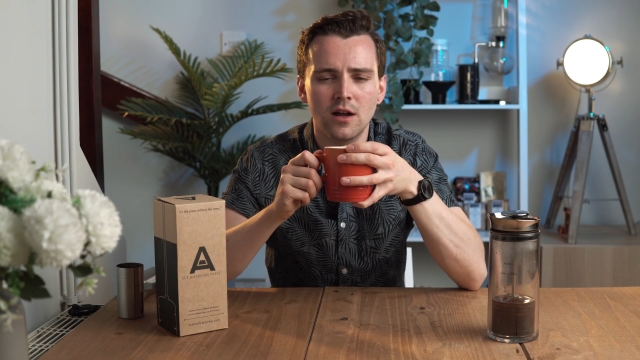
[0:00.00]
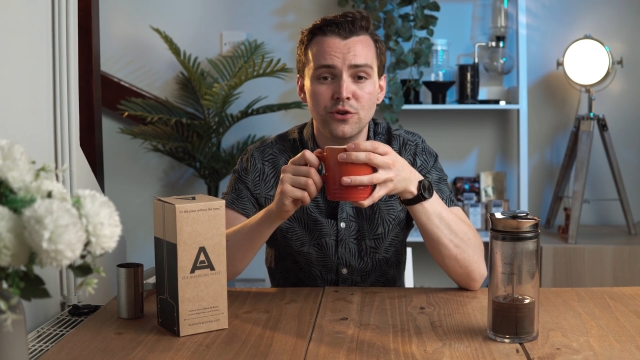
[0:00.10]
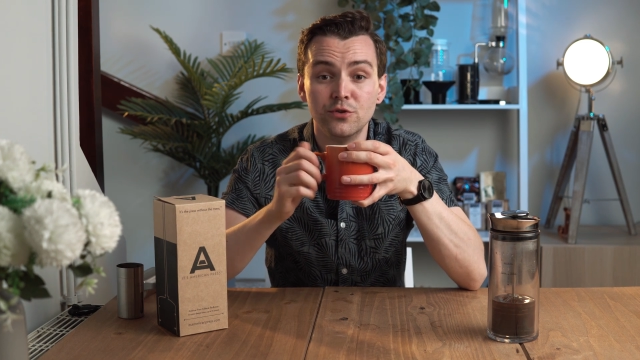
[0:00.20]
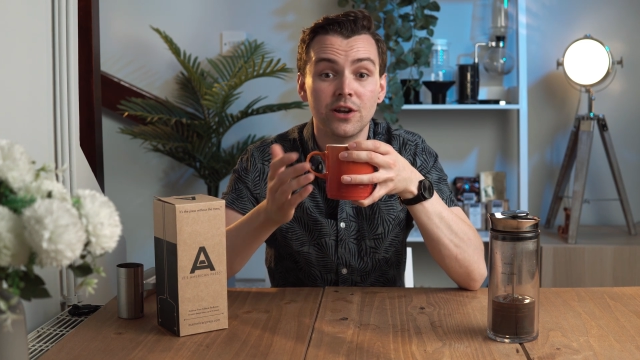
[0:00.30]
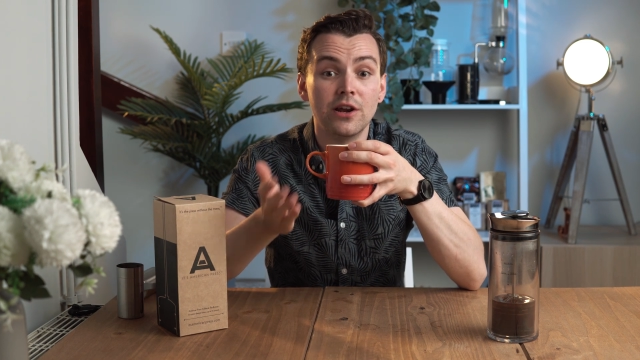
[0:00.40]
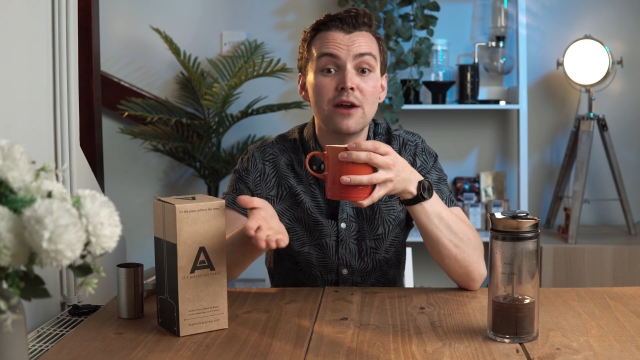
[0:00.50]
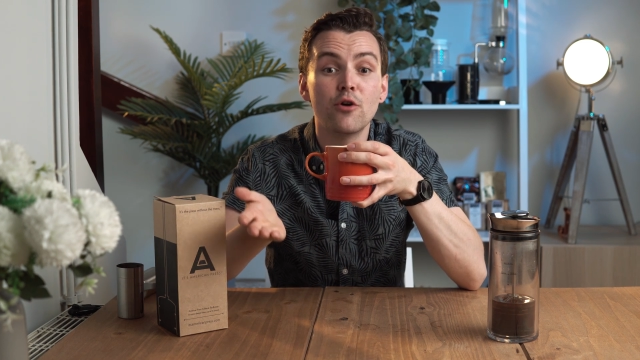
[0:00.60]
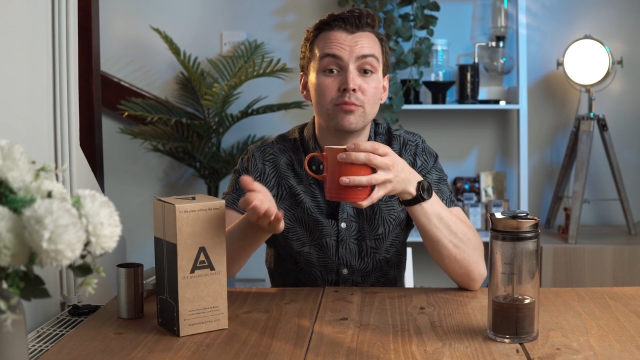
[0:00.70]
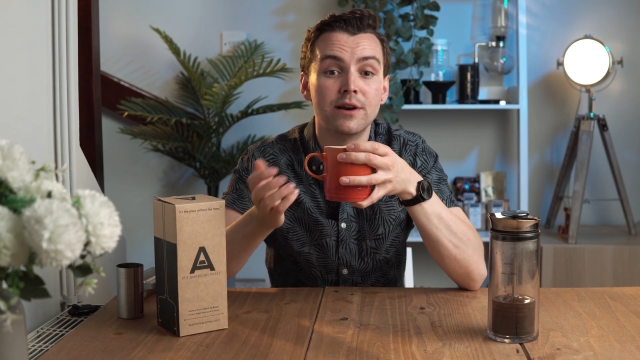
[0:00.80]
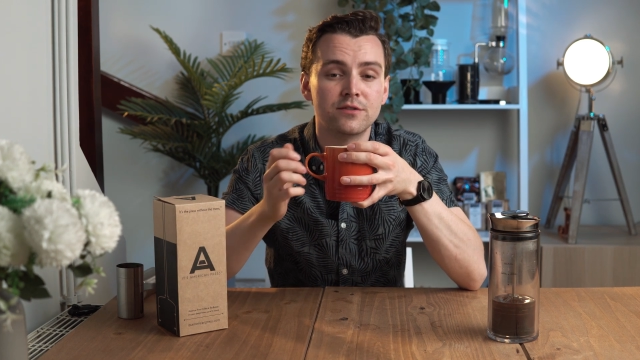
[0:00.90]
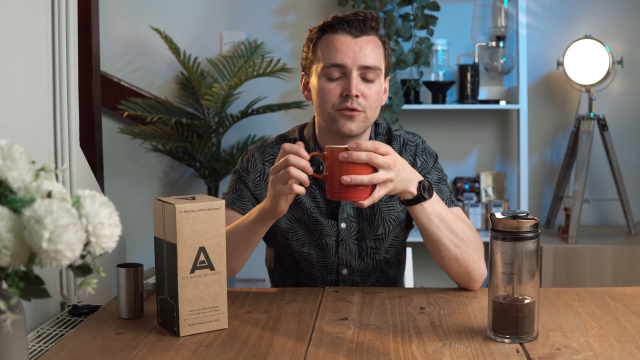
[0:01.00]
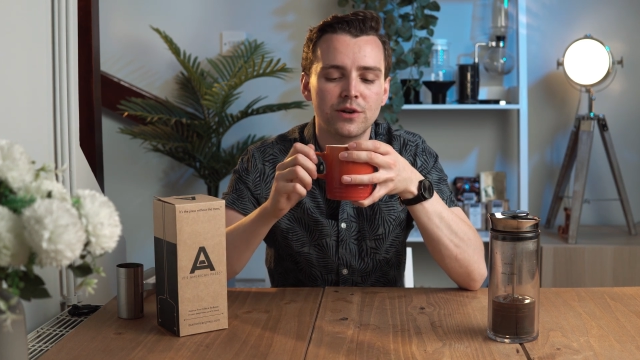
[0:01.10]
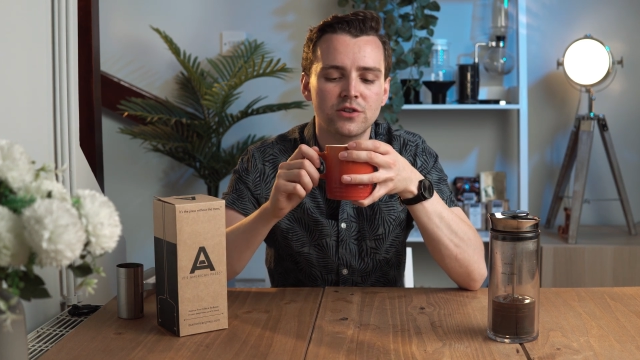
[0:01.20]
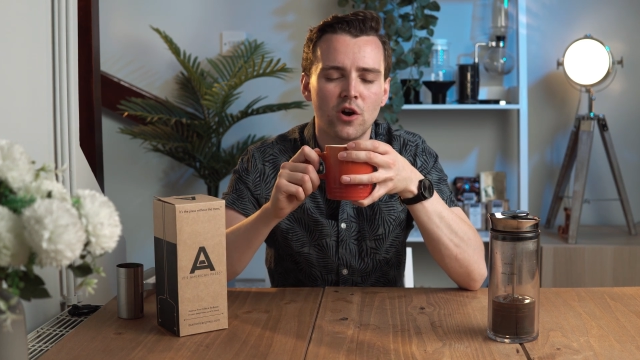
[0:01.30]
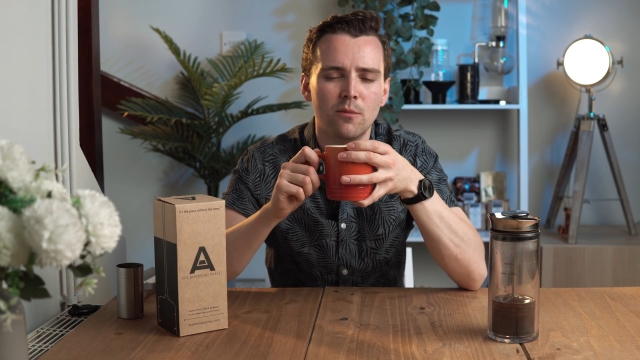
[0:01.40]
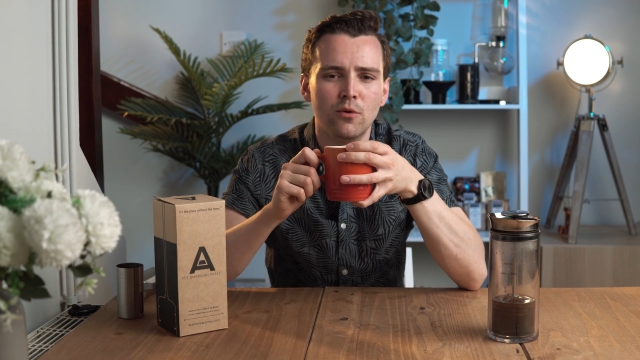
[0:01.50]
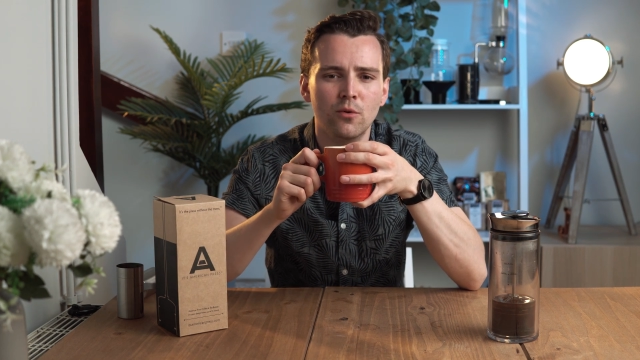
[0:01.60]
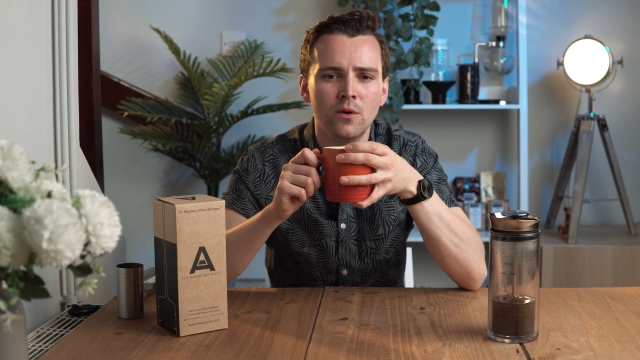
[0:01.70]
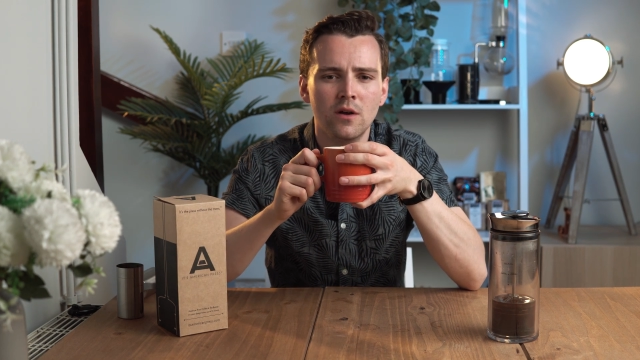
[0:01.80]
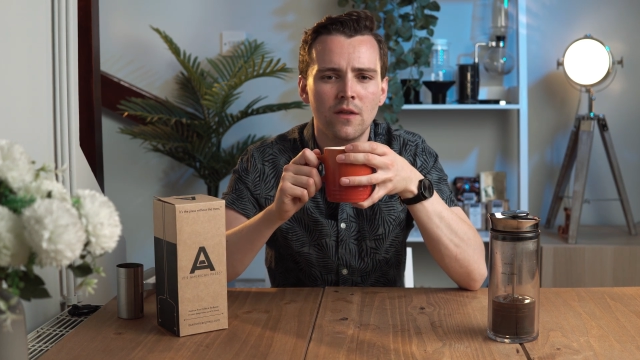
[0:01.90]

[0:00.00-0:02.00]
using an aeropress for example,